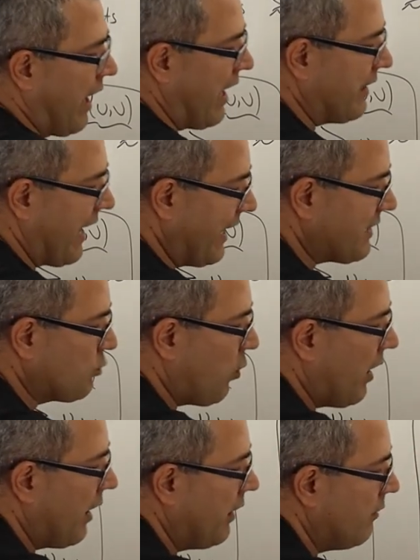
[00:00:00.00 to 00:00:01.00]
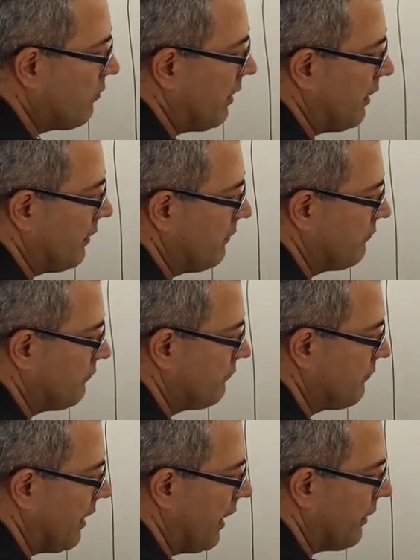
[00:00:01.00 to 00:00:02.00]
And x, y, well,
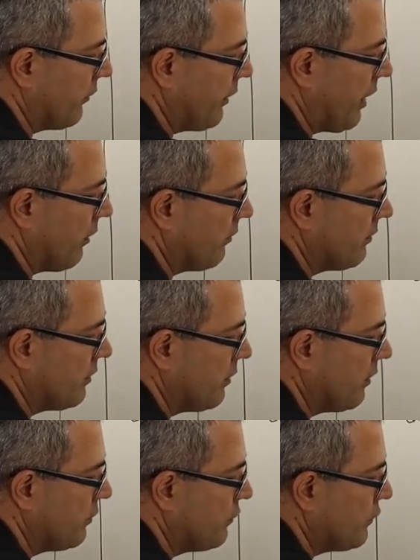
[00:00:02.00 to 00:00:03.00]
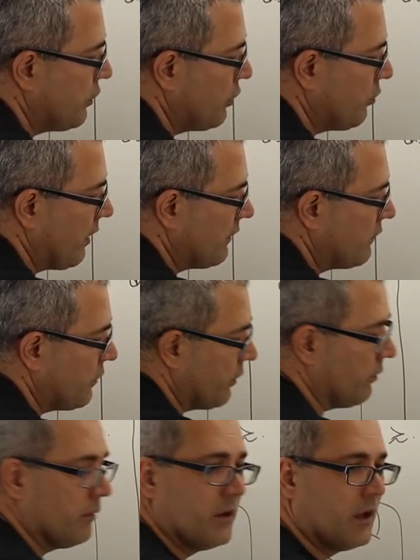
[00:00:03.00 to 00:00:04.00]
I don't know, 2 and
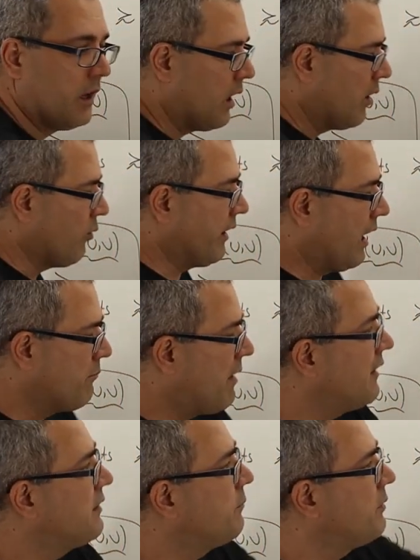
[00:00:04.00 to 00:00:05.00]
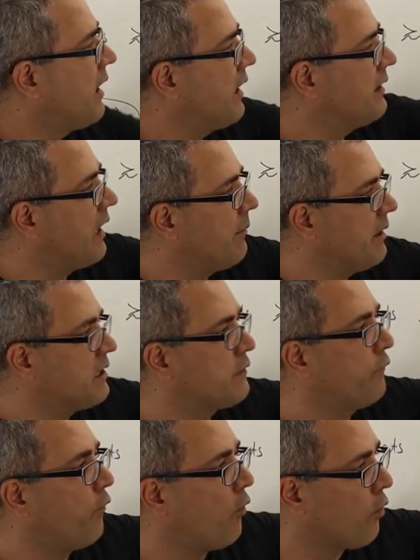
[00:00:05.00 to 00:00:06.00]
2. When I multiply them,
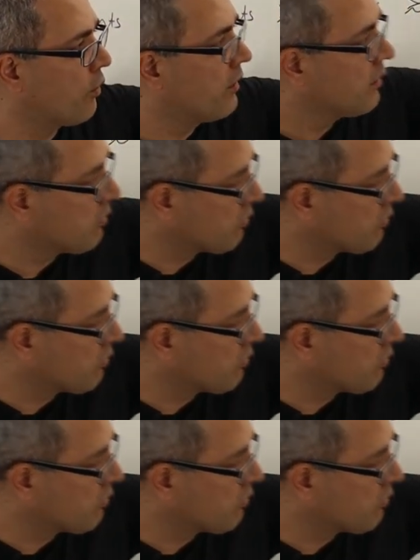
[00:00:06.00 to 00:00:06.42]
it's 4